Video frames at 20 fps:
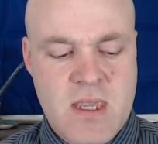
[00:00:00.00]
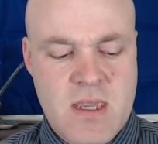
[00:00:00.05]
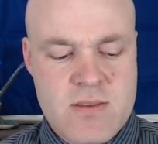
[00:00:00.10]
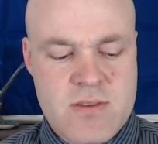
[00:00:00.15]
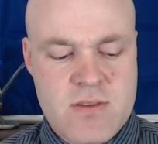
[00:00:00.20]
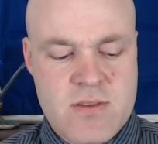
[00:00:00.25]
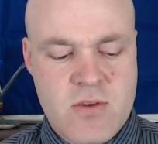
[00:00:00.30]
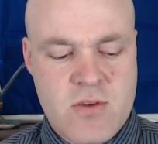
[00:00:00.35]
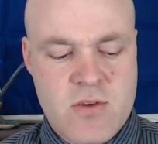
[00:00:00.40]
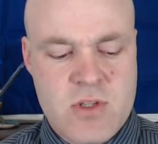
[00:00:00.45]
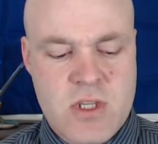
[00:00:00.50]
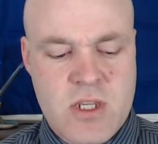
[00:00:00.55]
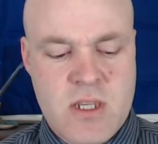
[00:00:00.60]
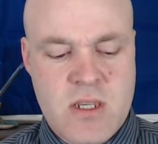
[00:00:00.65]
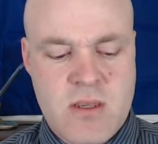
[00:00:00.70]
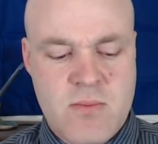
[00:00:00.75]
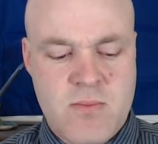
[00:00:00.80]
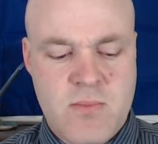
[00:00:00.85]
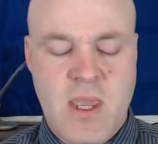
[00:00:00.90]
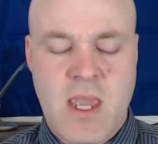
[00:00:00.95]
so
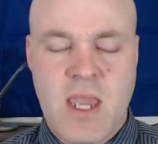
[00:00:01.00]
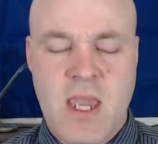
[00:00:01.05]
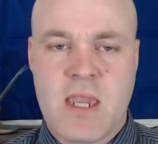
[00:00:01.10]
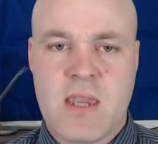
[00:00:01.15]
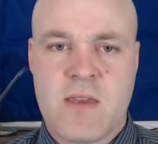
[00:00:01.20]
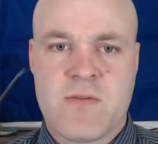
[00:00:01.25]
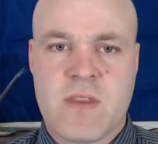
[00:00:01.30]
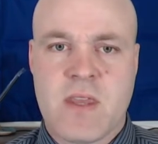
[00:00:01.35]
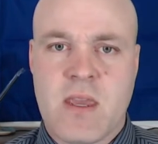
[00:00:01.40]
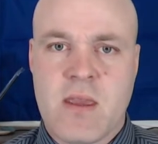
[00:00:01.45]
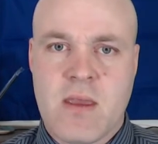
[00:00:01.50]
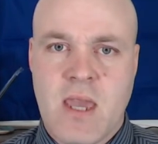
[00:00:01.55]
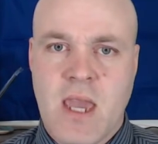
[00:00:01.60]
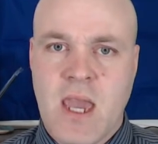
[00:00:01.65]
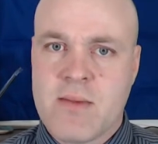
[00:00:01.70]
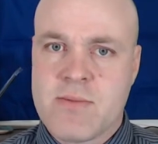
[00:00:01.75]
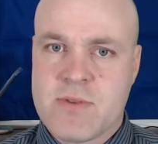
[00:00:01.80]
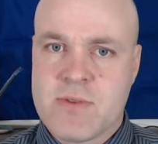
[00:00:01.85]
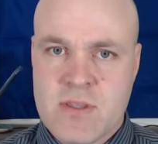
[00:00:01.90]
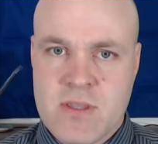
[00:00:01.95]
she behaved
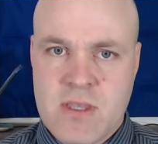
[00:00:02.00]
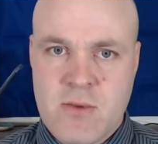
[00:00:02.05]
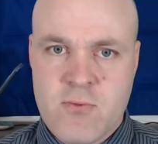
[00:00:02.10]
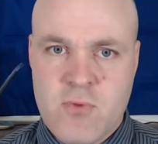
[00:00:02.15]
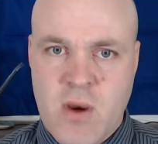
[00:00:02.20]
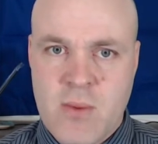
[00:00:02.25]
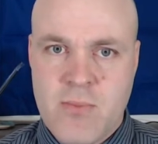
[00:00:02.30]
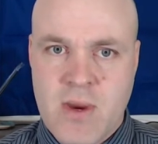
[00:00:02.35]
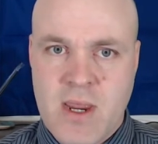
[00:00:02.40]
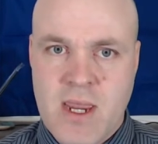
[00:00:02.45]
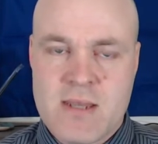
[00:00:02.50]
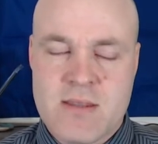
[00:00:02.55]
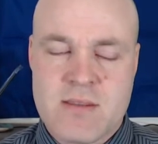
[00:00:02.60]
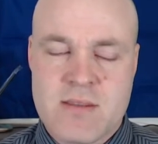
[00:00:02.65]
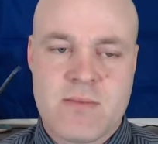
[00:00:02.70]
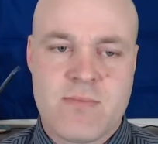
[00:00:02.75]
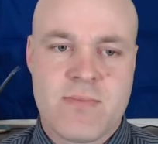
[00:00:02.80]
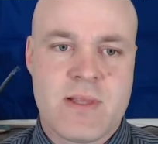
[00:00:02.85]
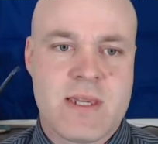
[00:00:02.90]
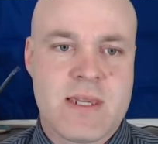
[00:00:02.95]
absolutely
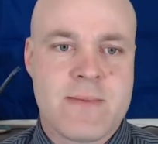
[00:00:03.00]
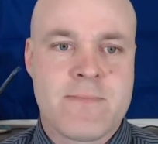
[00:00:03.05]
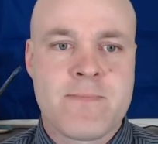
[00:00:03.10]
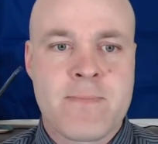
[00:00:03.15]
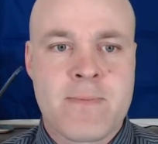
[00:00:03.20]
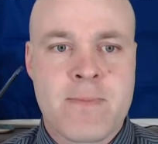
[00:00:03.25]
reprehensibly.